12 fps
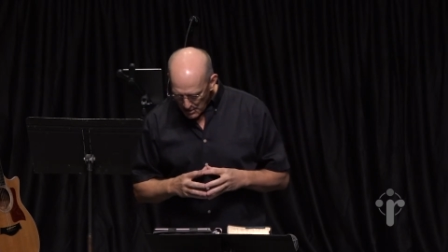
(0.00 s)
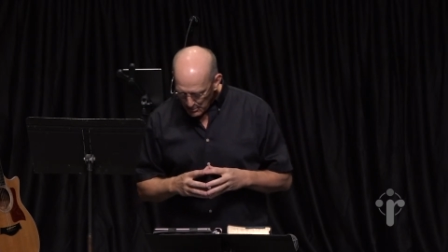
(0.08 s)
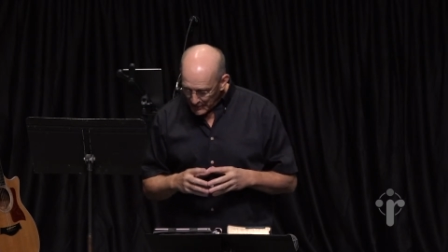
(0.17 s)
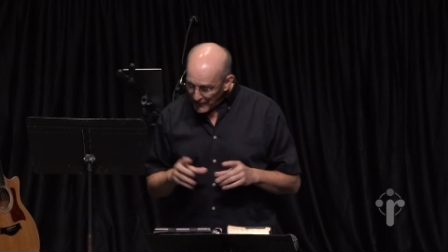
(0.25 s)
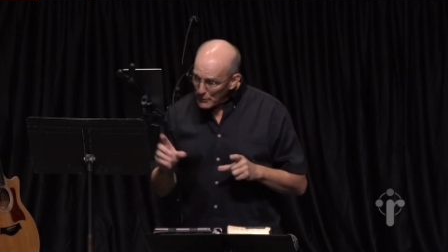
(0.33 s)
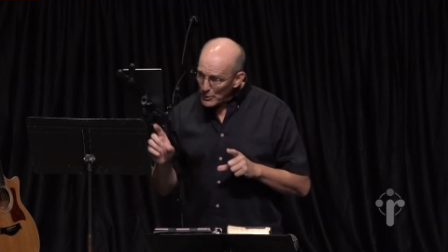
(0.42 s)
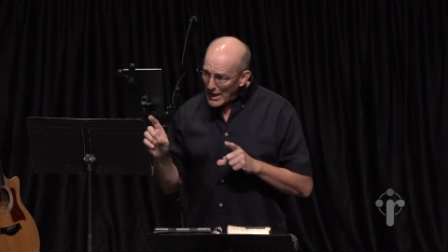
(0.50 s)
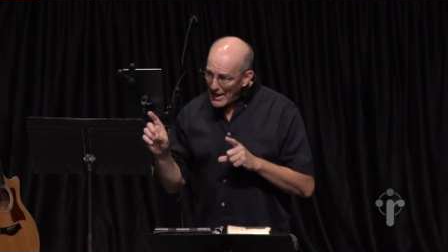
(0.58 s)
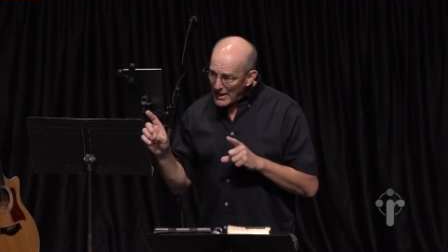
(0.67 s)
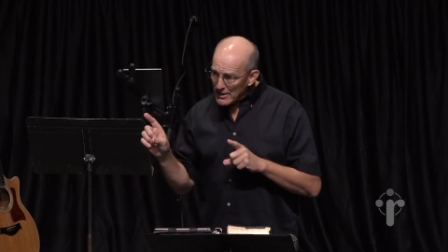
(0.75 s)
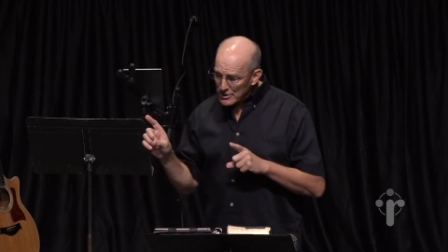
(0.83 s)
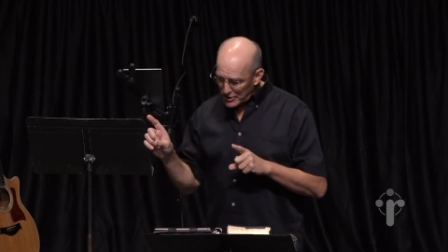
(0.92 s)
but if I were to
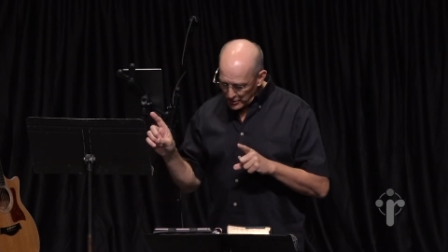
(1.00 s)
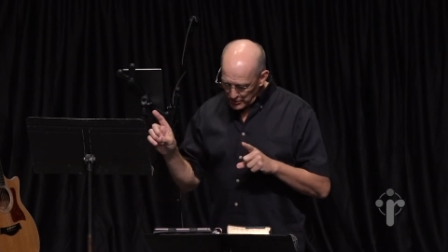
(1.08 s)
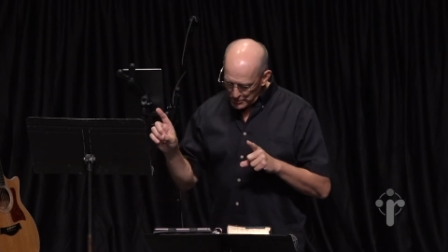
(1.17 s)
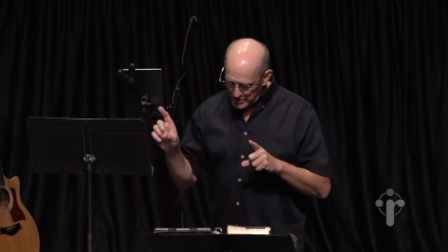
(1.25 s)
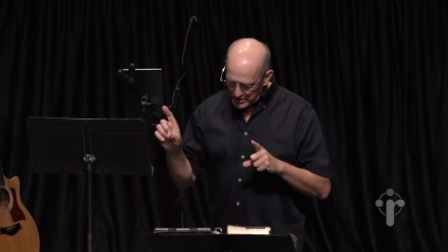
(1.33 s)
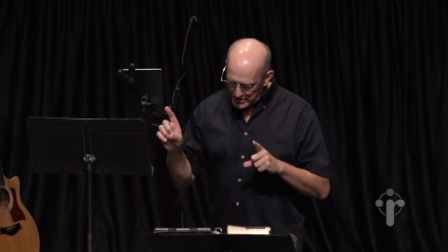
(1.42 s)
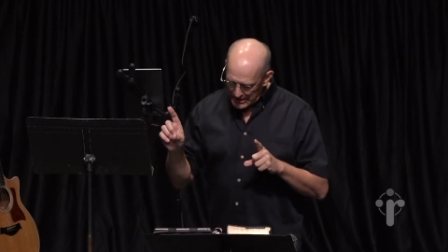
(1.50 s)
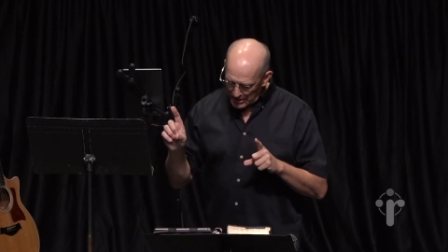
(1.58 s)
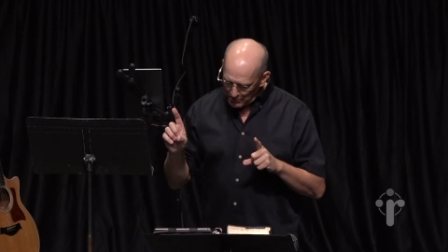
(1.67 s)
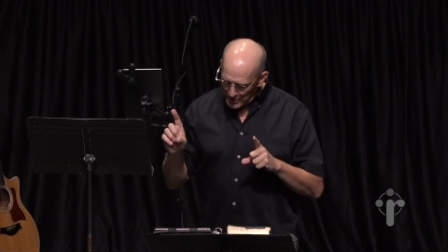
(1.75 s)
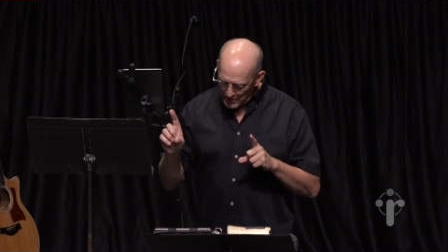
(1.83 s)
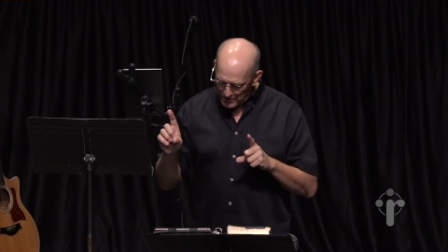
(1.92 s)
ask you to
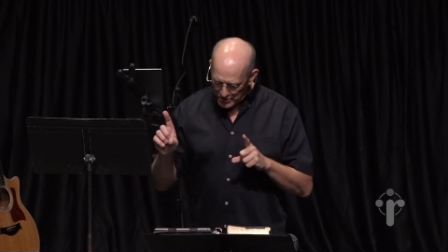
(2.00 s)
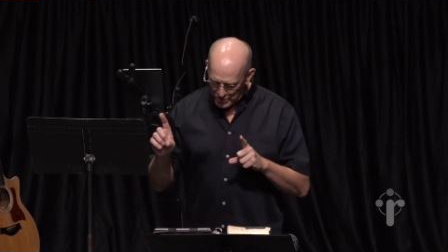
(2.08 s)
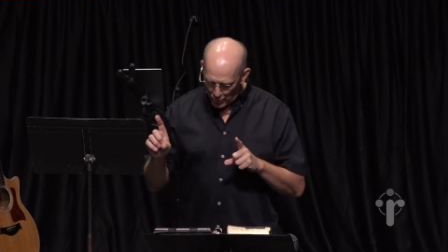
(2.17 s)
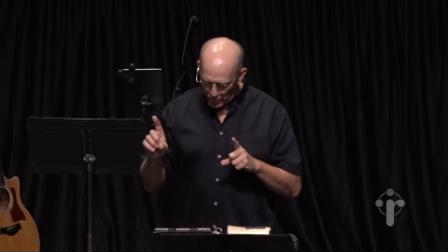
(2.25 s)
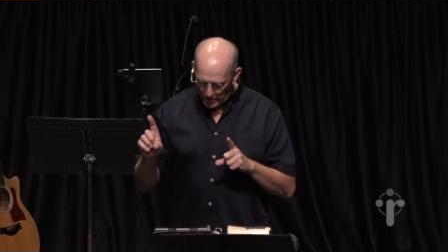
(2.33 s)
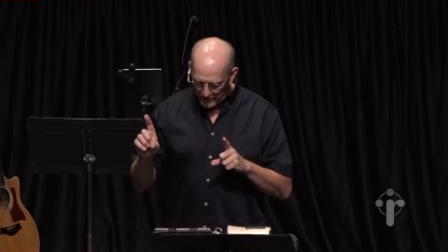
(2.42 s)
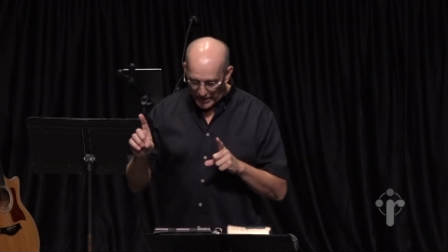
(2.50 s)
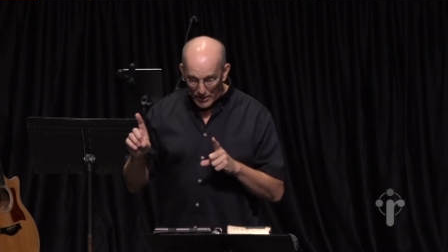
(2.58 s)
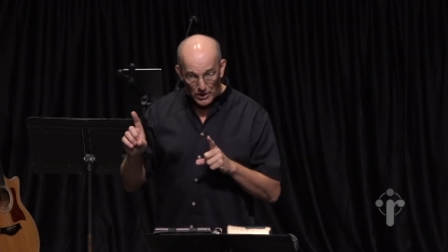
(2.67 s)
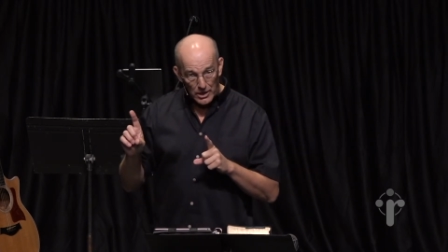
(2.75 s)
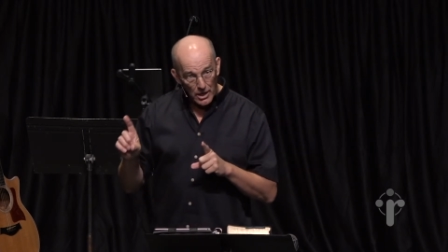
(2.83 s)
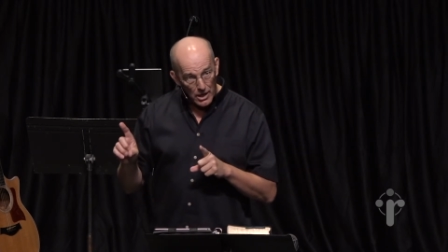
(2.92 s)
tell me the story of
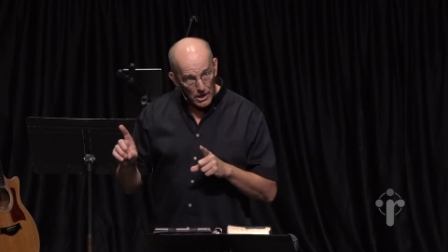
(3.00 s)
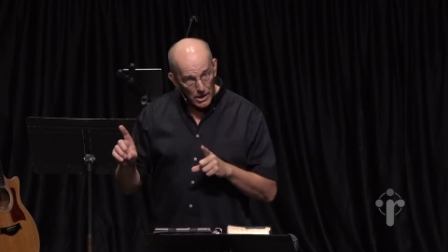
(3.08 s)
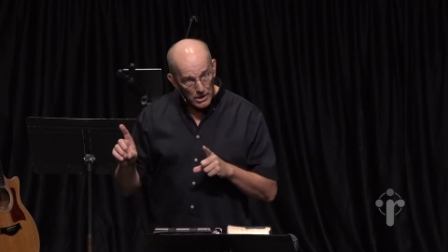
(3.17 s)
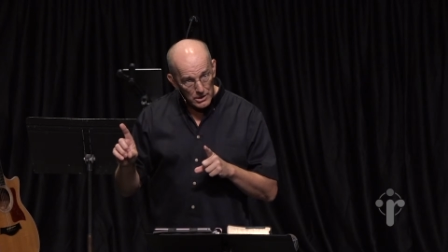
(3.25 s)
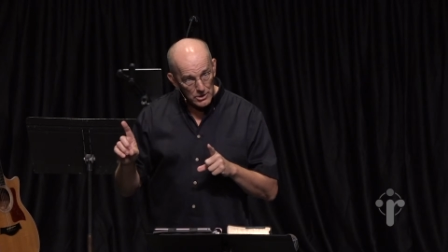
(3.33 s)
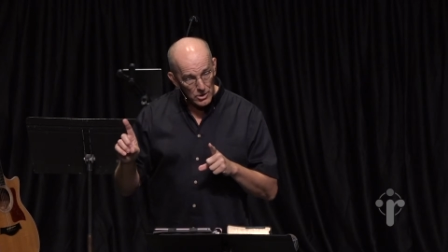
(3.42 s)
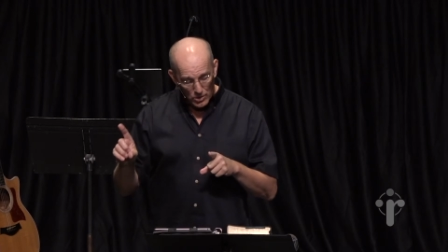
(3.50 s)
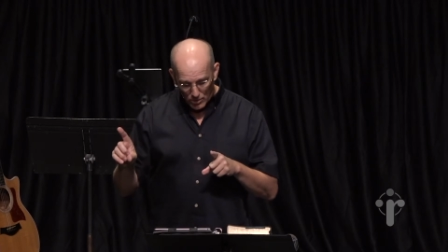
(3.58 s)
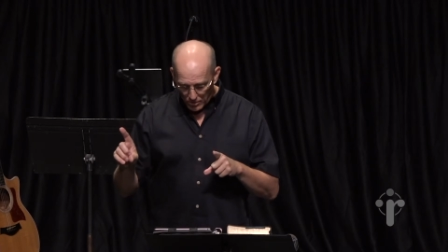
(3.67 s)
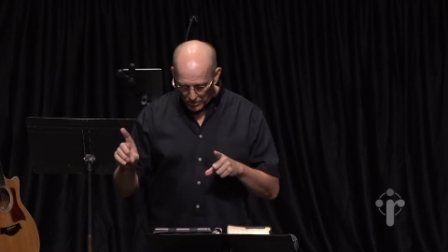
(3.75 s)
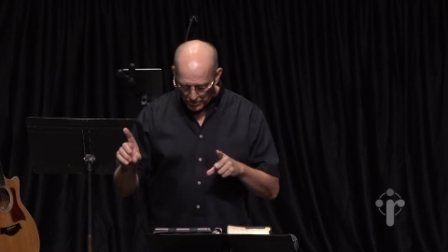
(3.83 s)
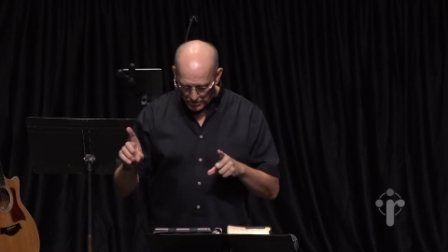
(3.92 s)
how God
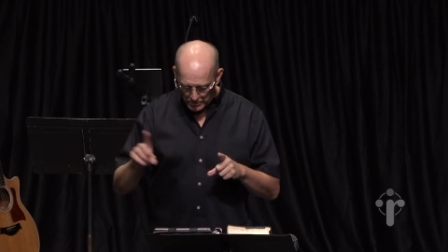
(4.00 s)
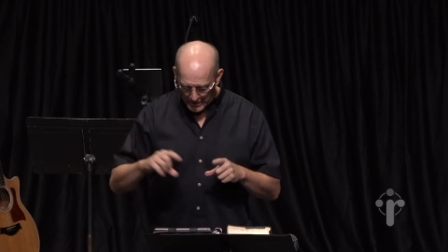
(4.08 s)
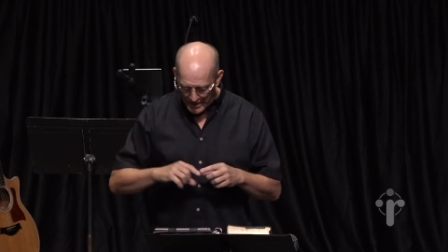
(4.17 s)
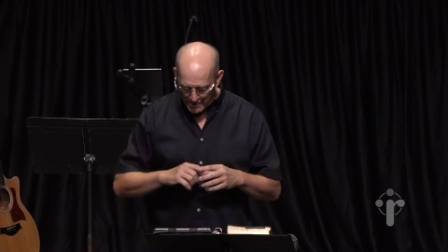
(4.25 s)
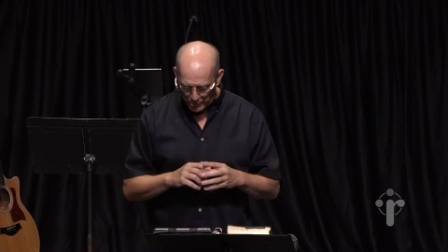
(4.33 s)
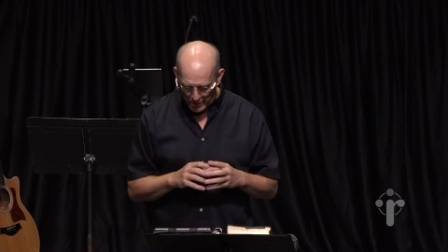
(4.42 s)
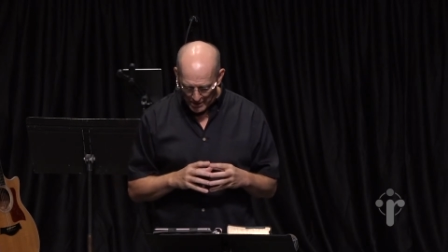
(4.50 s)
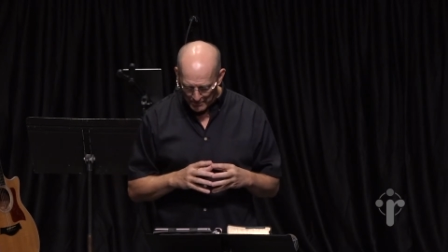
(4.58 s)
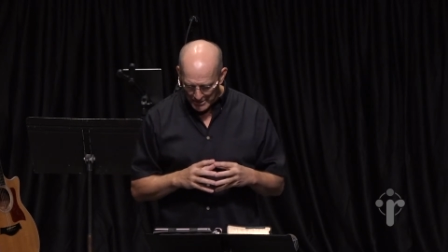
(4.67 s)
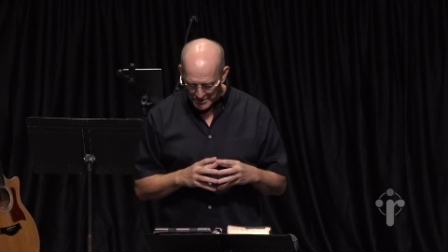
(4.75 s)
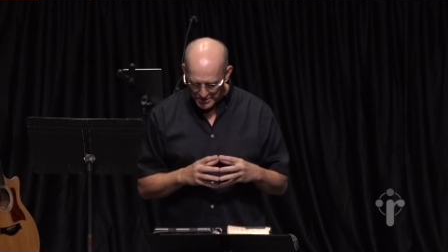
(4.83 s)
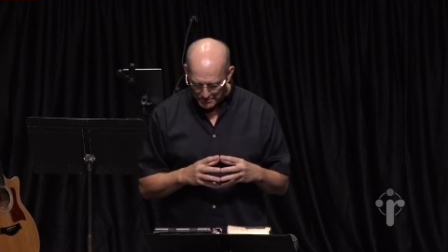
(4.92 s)
called Abraham,
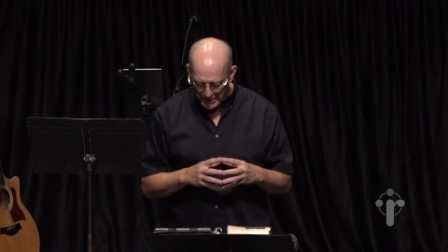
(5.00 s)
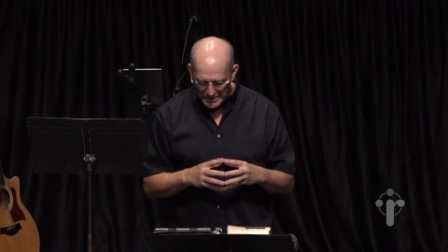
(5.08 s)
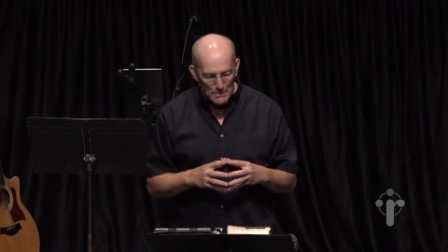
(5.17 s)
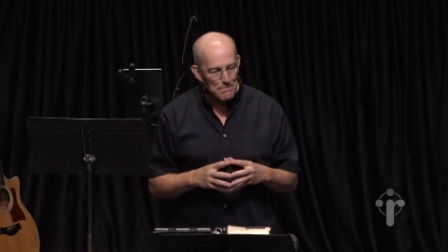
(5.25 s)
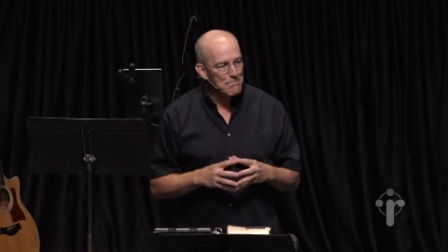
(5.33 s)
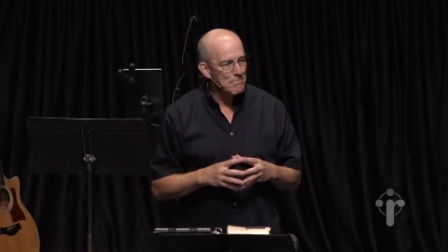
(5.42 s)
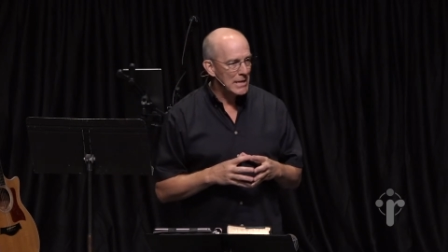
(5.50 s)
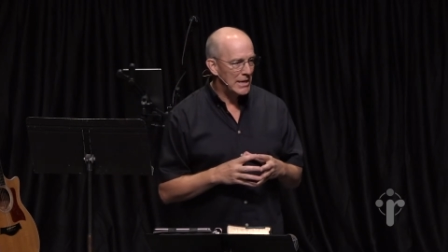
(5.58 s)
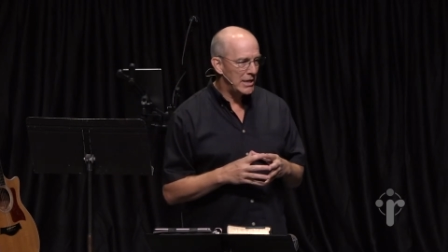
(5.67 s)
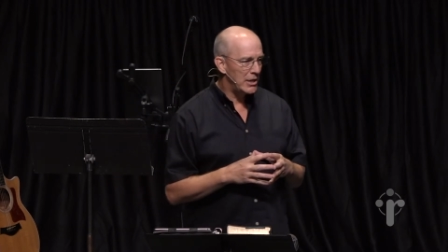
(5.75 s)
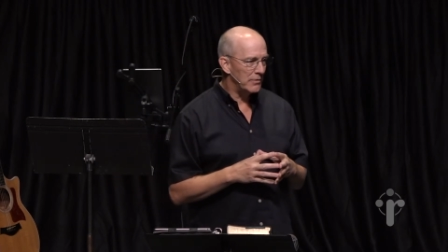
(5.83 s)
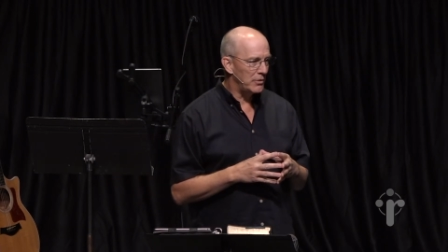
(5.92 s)
I suspect
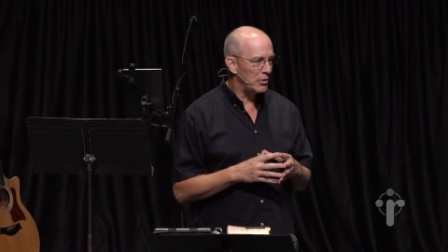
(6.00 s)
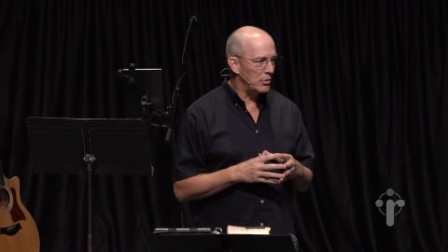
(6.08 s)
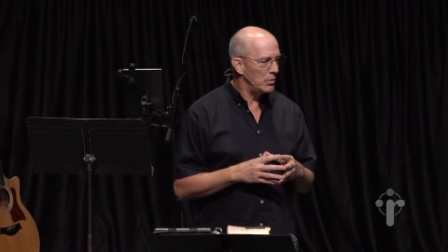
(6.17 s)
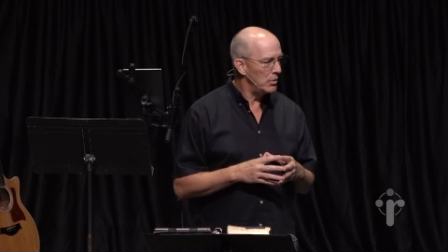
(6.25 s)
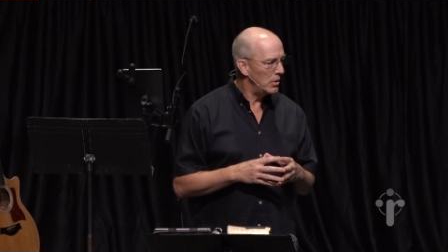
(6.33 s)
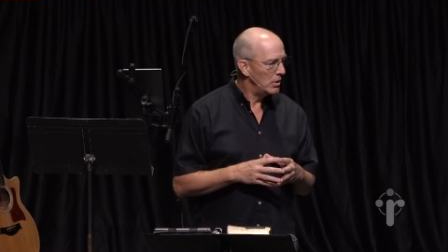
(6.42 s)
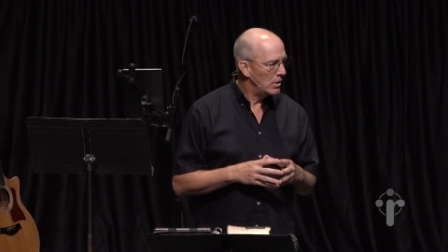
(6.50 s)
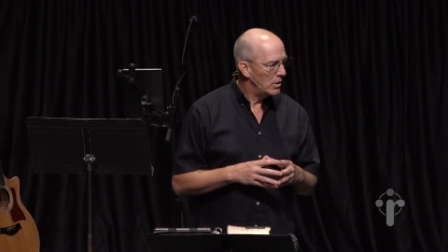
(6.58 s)
many of you